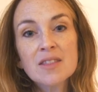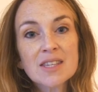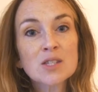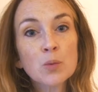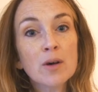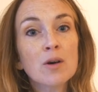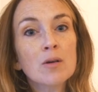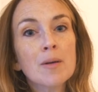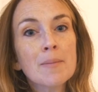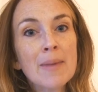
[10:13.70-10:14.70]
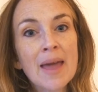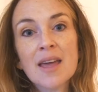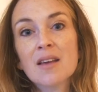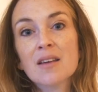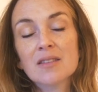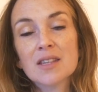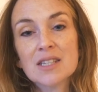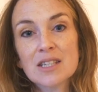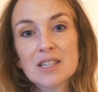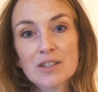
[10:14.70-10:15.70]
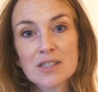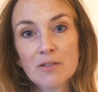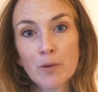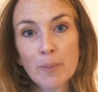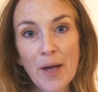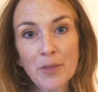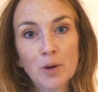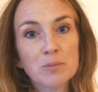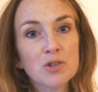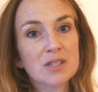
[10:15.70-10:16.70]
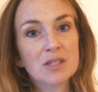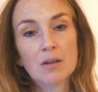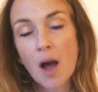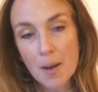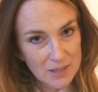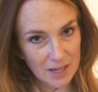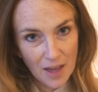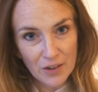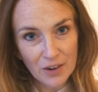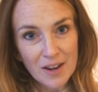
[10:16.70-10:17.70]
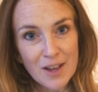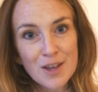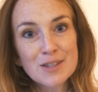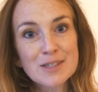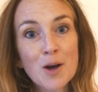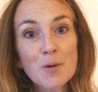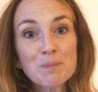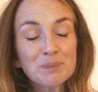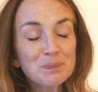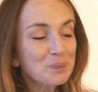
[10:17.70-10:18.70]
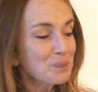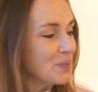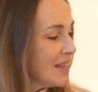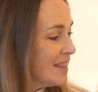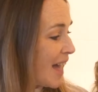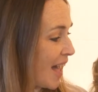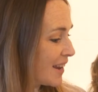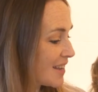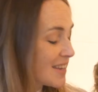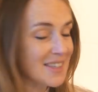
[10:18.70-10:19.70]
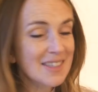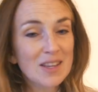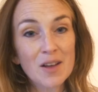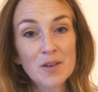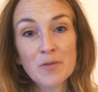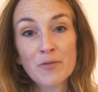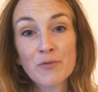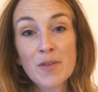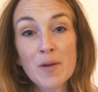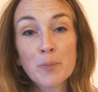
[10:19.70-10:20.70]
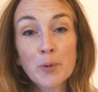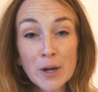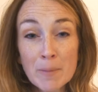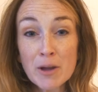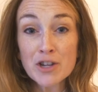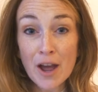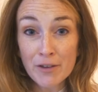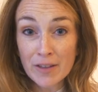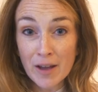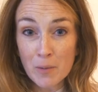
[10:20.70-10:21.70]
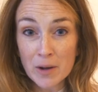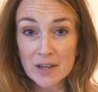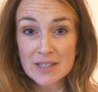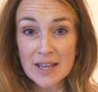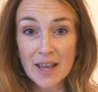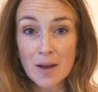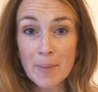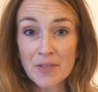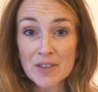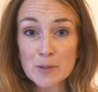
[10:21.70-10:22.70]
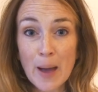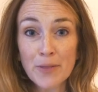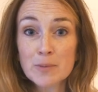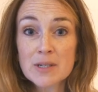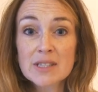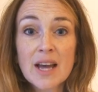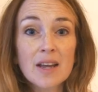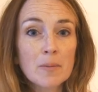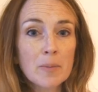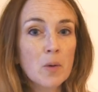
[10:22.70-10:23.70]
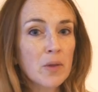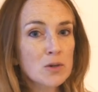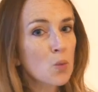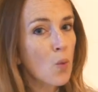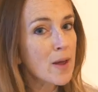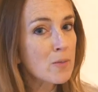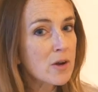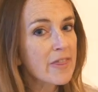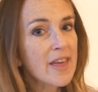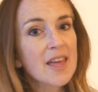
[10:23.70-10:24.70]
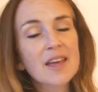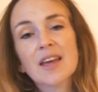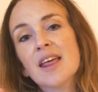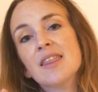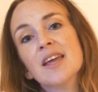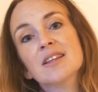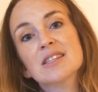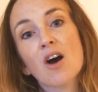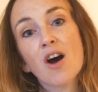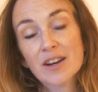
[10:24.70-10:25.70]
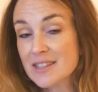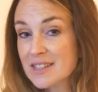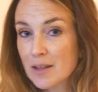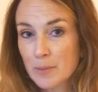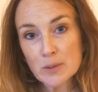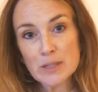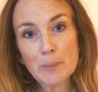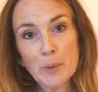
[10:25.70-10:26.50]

This will make the details of your bathroom just come together. So, that is pretty much everything I wanted to say about this bathroom design, but there's one more thing and I think it's honestly the most